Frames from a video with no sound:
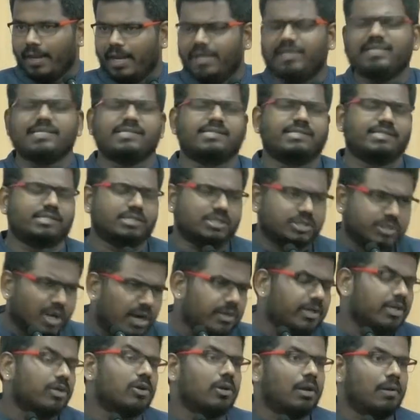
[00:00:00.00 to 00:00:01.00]
It is
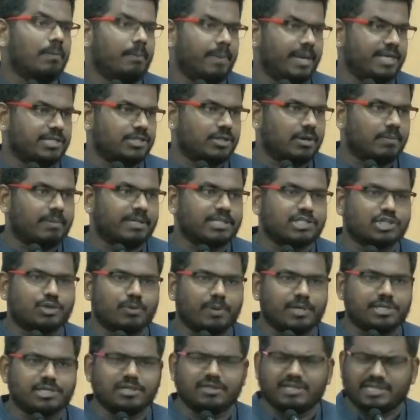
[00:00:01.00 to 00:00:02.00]
not at all based on
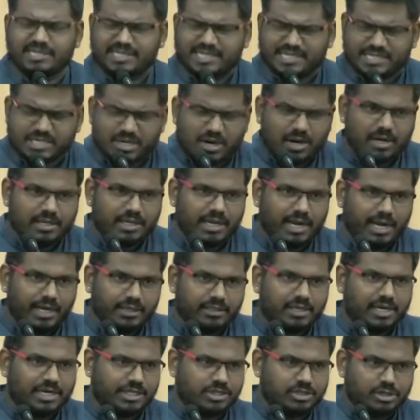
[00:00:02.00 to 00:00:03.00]
menstruation. This is not
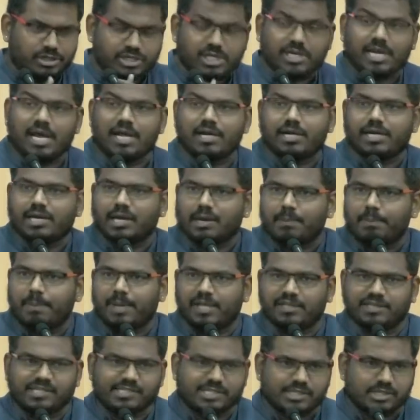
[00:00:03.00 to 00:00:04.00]
intellectual chicanery at
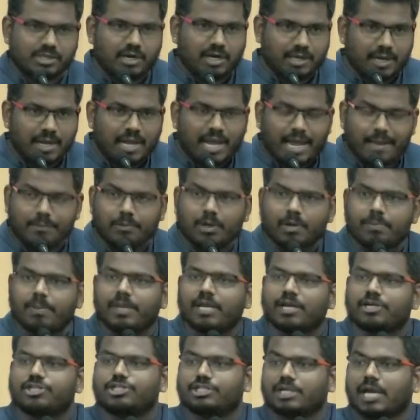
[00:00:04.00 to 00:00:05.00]
play. This is not, I'm not
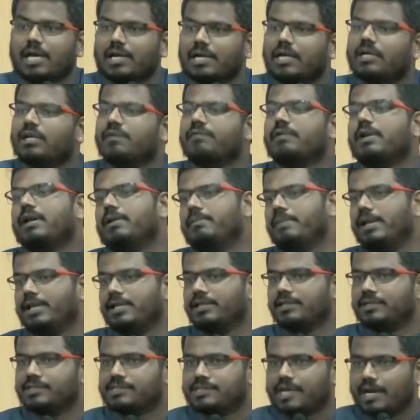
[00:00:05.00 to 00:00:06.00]
being a charlatan and I'm
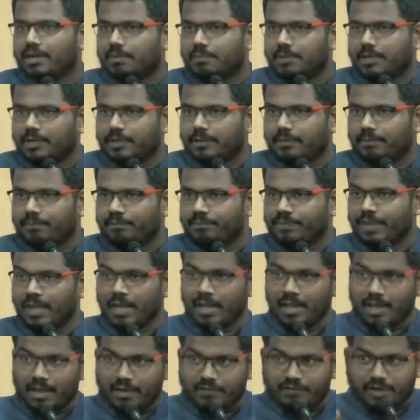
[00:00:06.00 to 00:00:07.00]
making the statement.
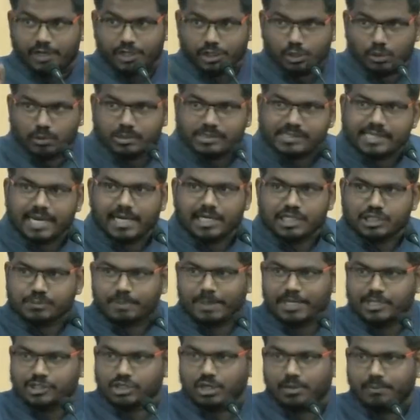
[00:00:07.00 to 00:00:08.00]
When you say it is
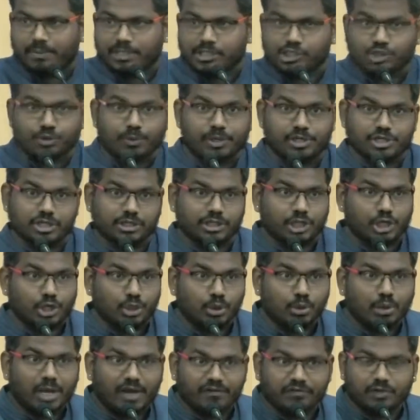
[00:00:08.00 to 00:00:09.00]
based on menstruation, then
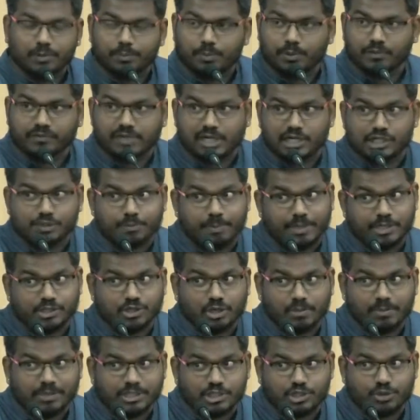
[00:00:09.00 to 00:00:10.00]
you have to prove that it's
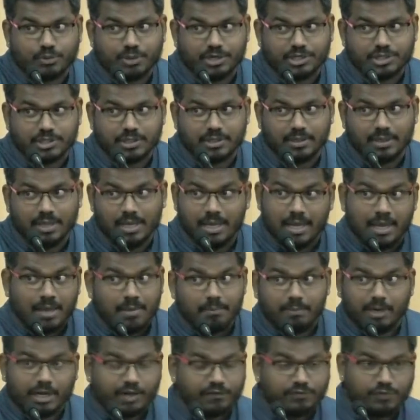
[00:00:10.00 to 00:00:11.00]
based on menstruation.
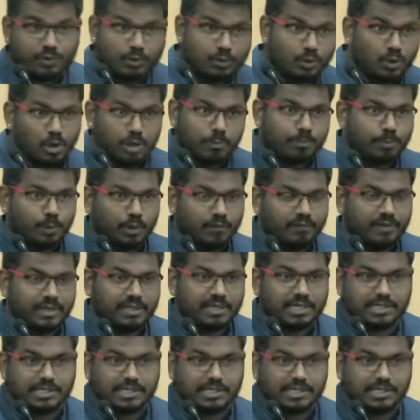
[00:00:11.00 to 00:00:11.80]
But if you don't prove